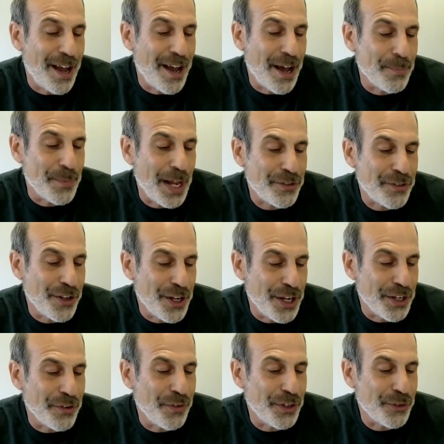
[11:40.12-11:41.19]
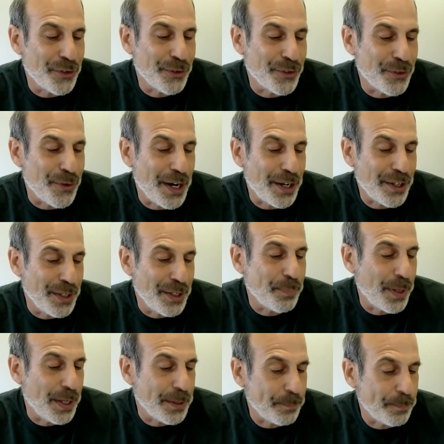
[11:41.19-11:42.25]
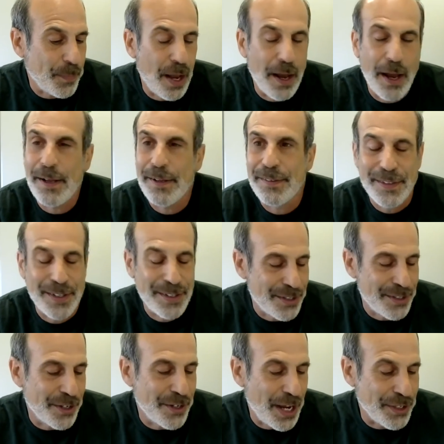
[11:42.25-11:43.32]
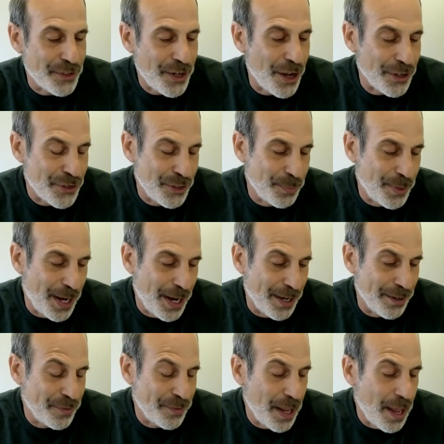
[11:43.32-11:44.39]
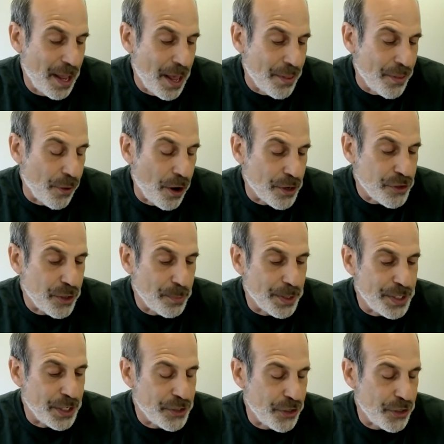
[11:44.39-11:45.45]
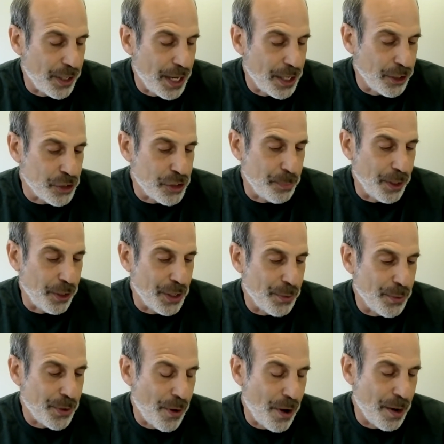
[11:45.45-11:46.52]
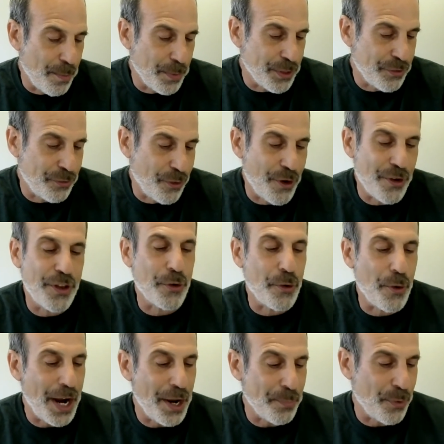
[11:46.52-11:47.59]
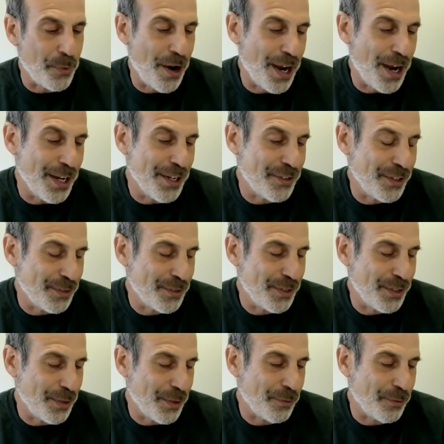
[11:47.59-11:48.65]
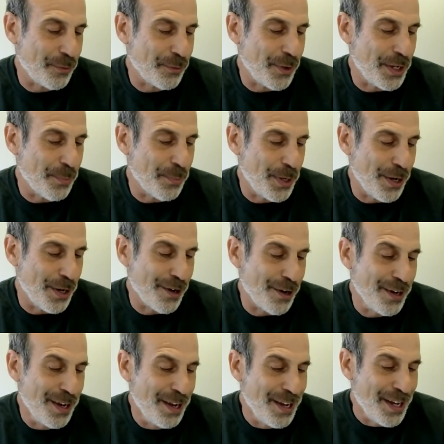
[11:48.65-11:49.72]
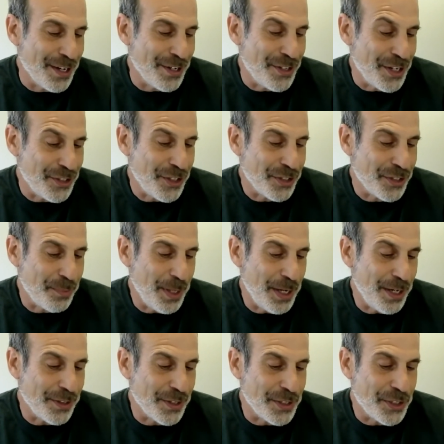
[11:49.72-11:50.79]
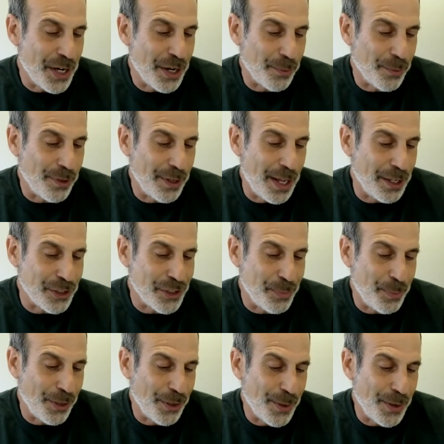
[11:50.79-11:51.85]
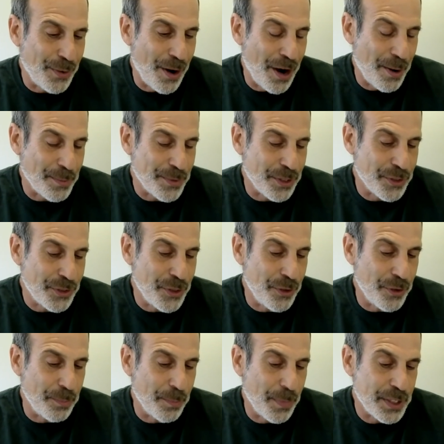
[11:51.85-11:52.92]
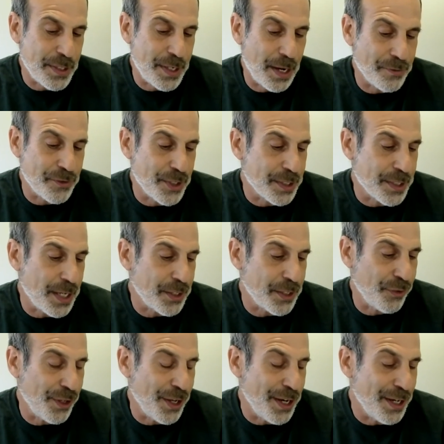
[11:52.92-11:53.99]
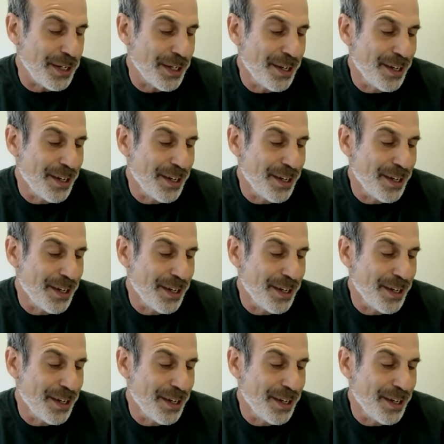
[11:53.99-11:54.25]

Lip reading: not to the individual directly, but a nice scholarship to have. There are some additional eligibility requirements for the grand prize. So read them here. In addition to meeting the general eligibility requirements, the student must have successfully